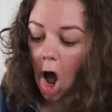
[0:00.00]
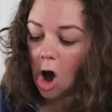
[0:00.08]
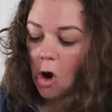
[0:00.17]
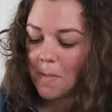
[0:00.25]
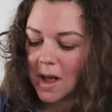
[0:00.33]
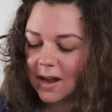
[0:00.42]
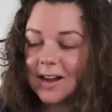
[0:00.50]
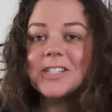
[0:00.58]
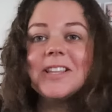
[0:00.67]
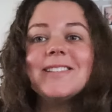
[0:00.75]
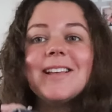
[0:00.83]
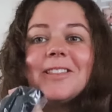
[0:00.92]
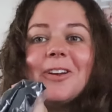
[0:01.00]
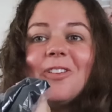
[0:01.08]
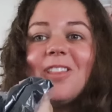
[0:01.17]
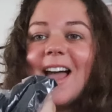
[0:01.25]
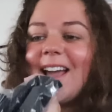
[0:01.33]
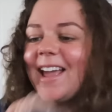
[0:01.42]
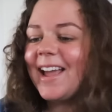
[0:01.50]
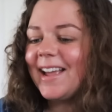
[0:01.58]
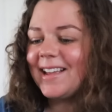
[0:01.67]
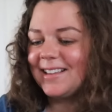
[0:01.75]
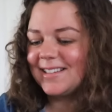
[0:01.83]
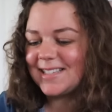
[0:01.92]
Oh my gosh, they
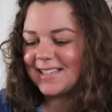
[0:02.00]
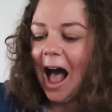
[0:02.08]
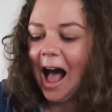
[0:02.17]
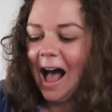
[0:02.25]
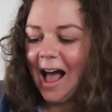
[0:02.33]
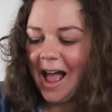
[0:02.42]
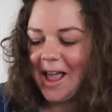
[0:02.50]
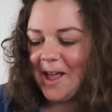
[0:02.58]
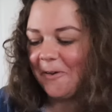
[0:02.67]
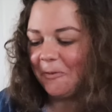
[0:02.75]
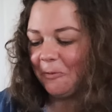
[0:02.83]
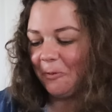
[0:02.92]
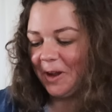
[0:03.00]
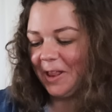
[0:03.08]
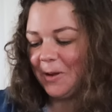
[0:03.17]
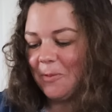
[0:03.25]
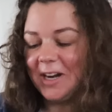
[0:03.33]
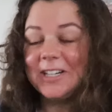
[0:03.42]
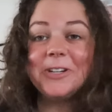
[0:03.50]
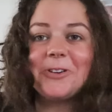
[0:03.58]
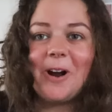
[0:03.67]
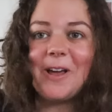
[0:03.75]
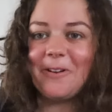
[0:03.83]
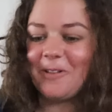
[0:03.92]
sent their leggings. I really wanted to
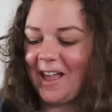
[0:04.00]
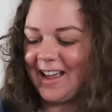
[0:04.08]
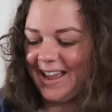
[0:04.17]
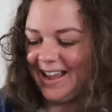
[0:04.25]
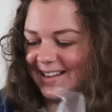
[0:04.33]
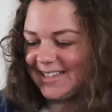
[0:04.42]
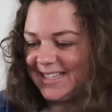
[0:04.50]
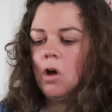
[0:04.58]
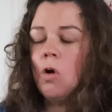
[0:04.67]
try their leggings.